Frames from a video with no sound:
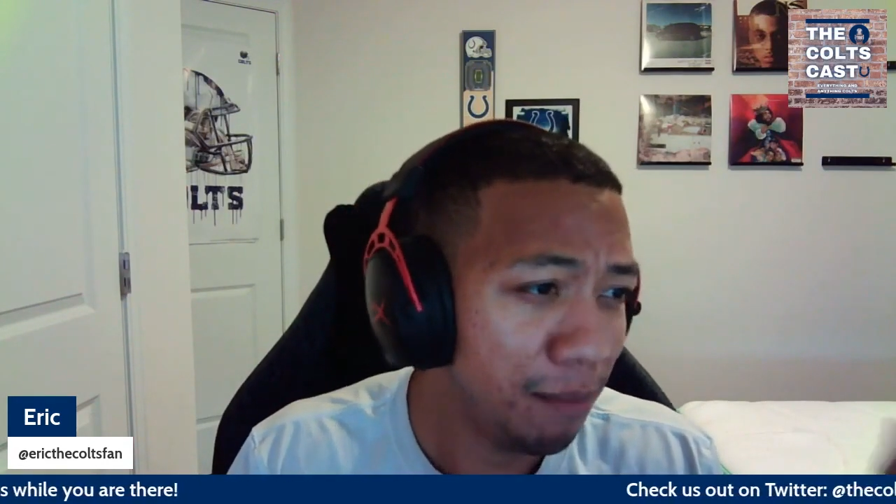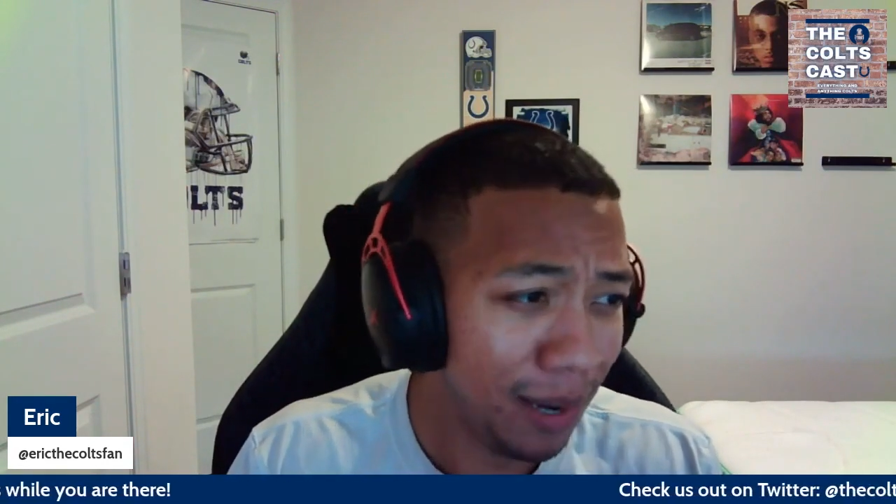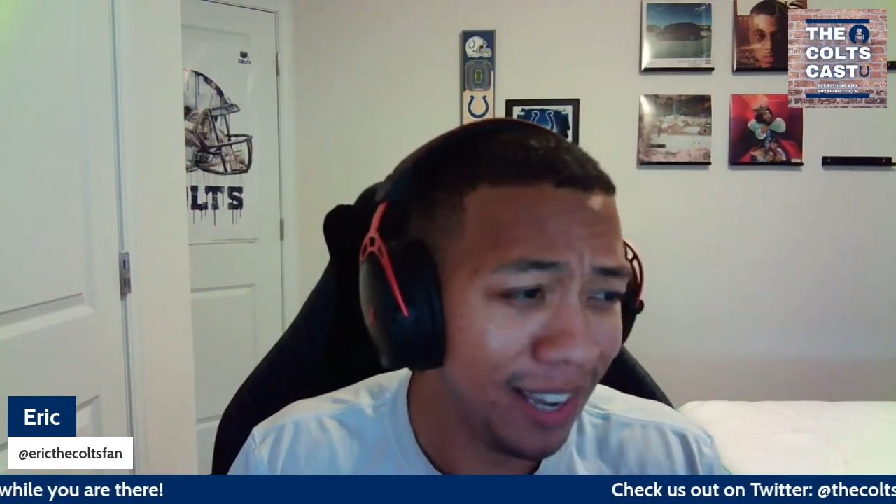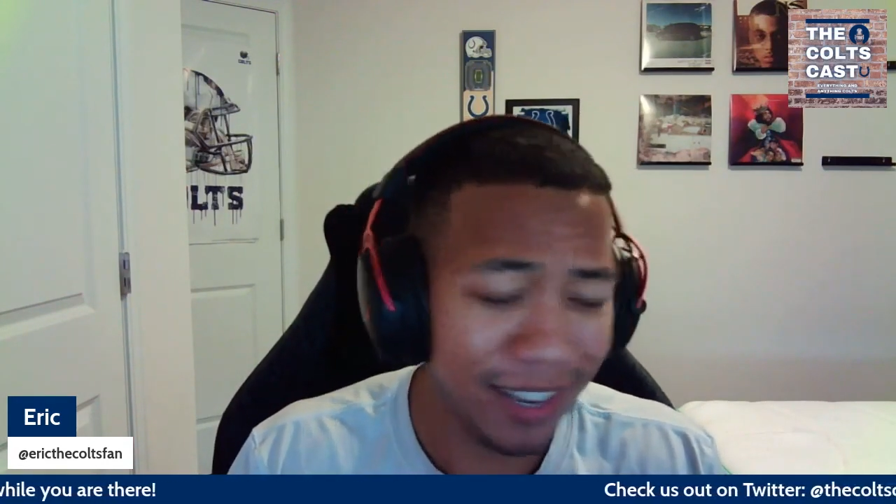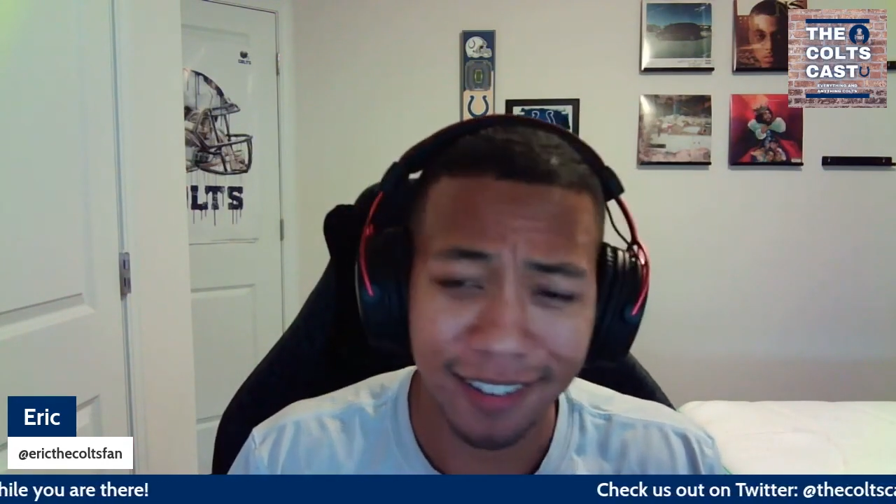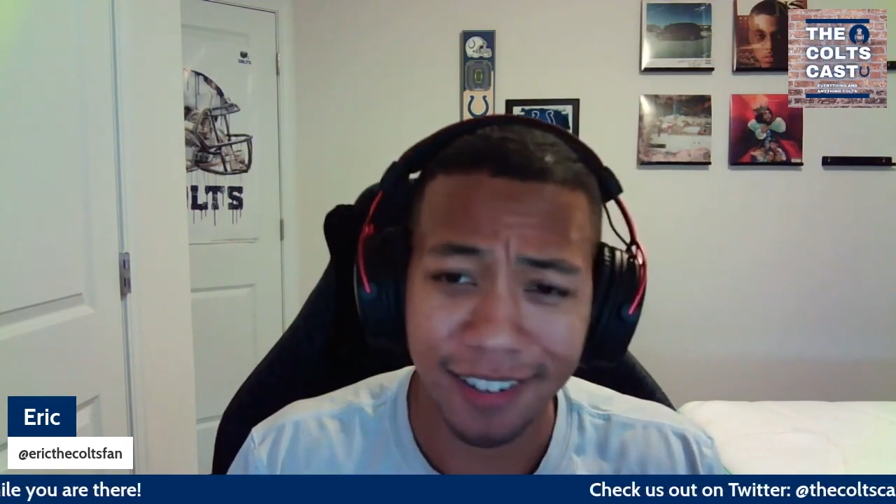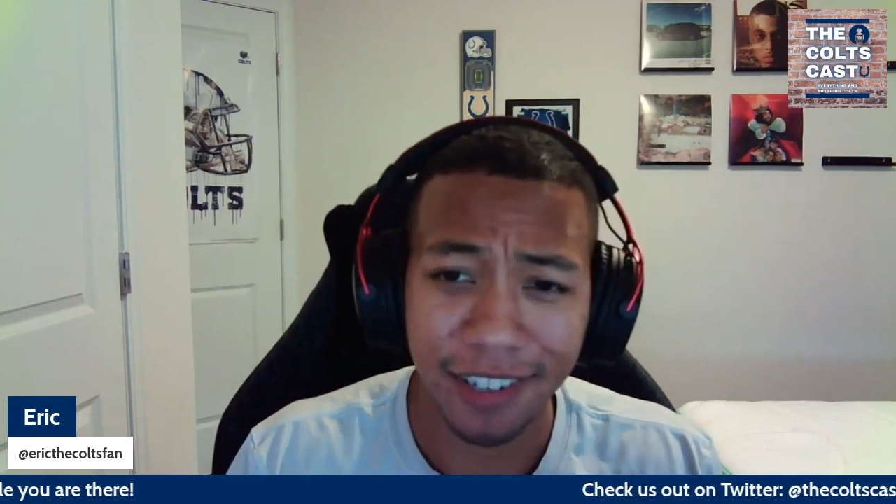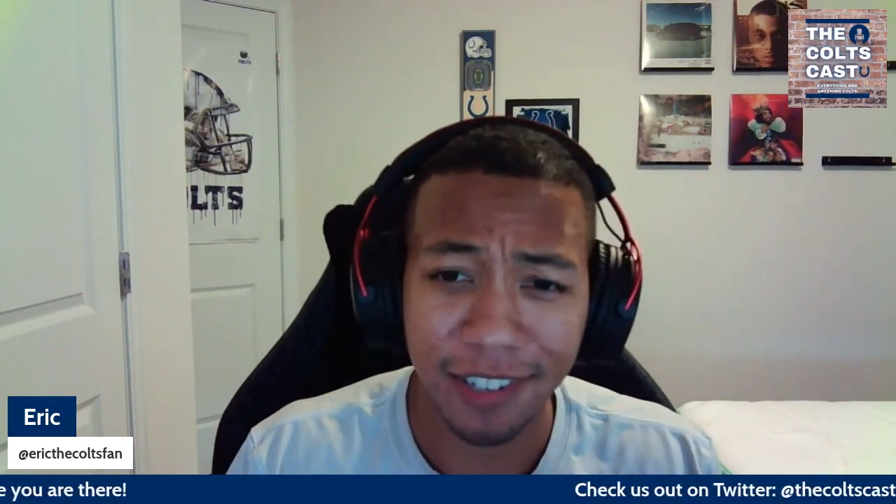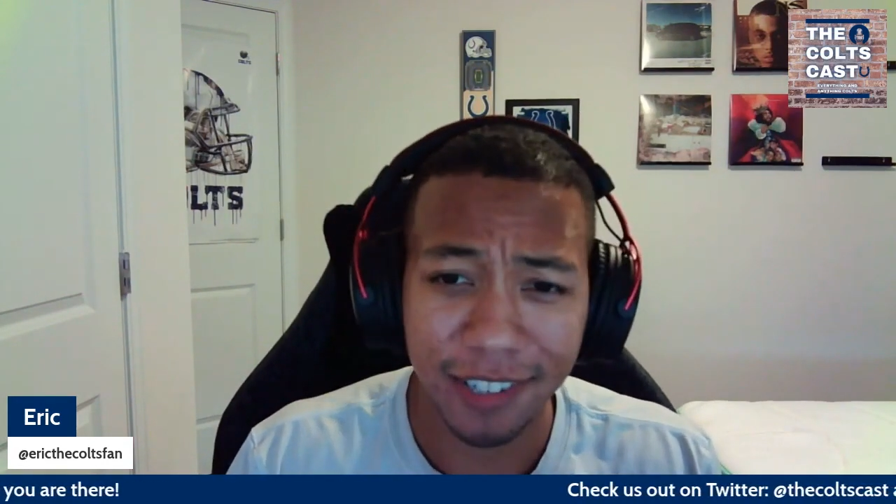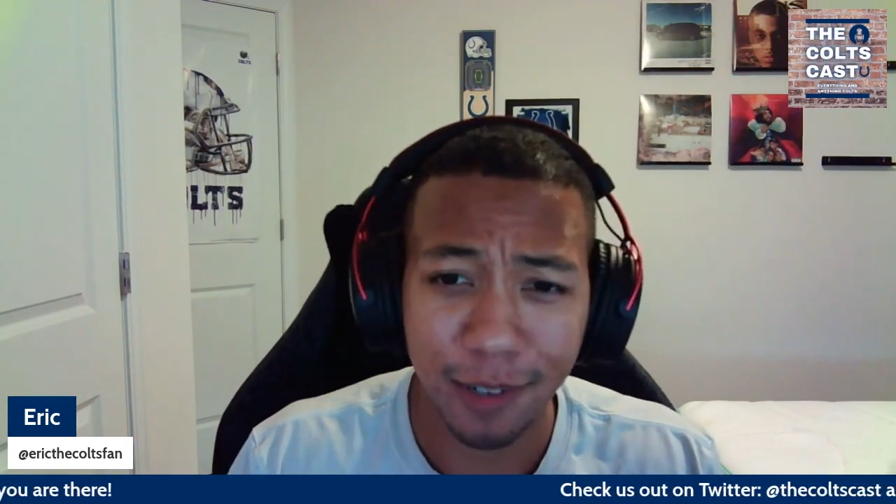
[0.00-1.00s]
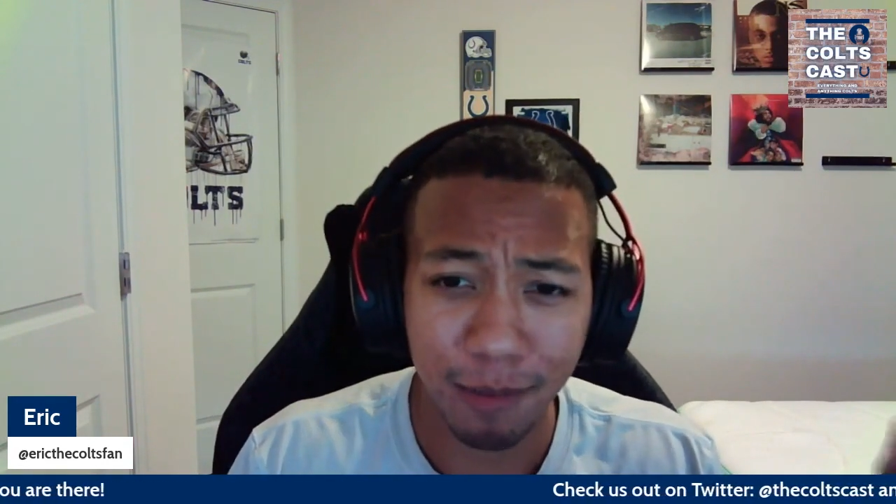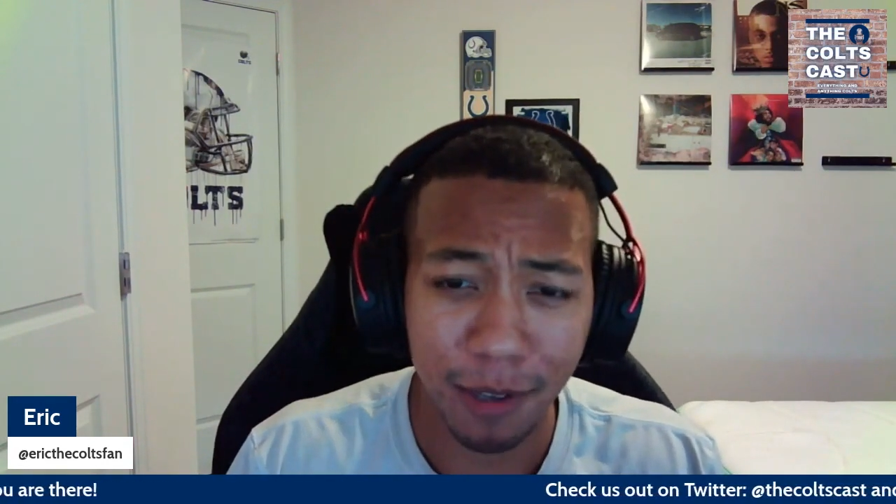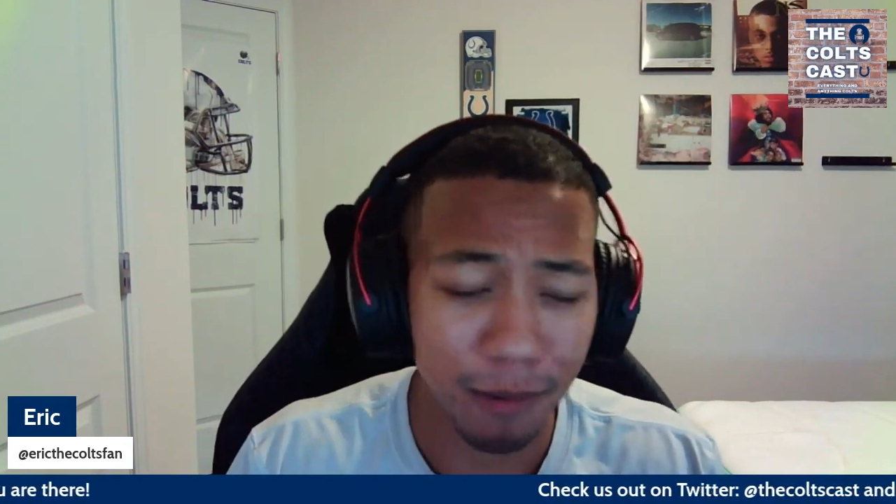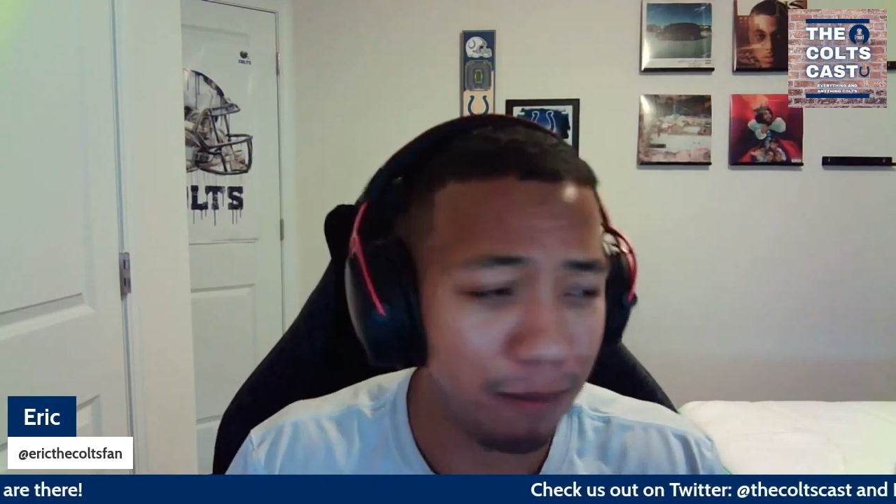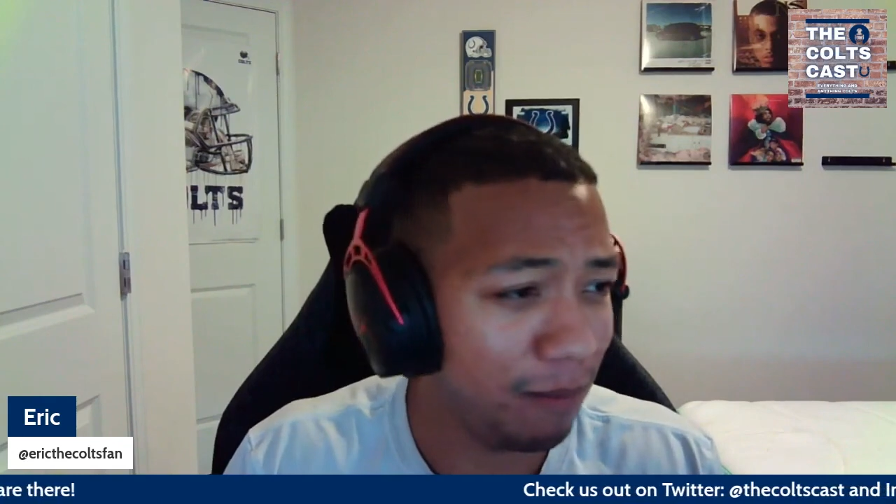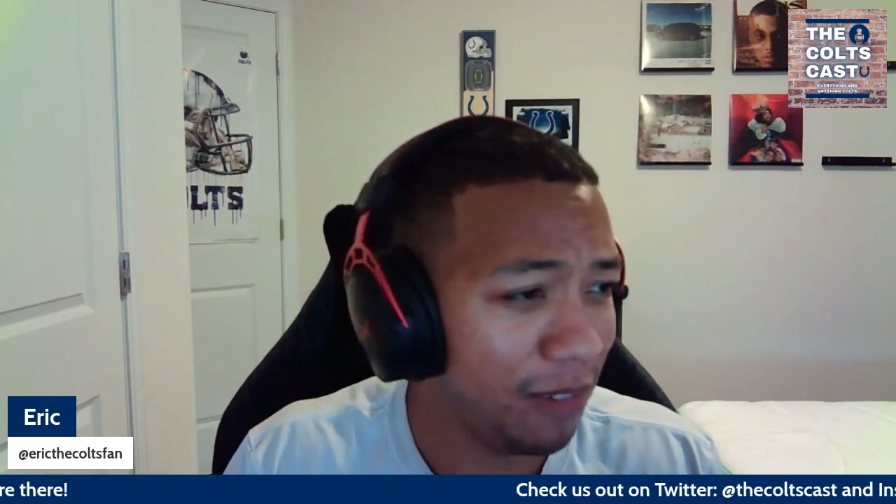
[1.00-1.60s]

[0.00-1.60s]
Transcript: But you can still build,